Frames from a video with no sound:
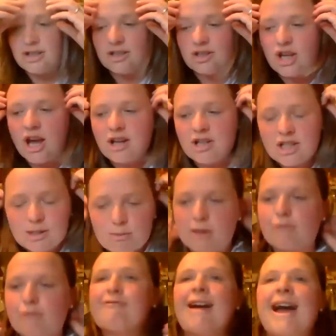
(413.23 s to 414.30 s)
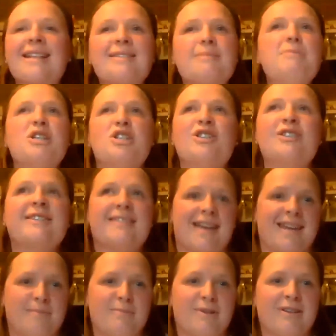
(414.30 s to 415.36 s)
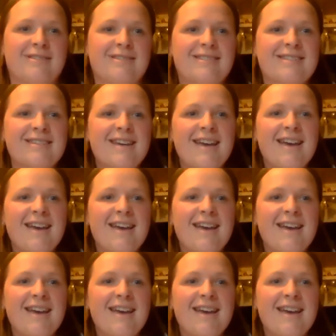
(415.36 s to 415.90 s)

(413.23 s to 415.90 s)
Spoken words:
churches with grand mission statements,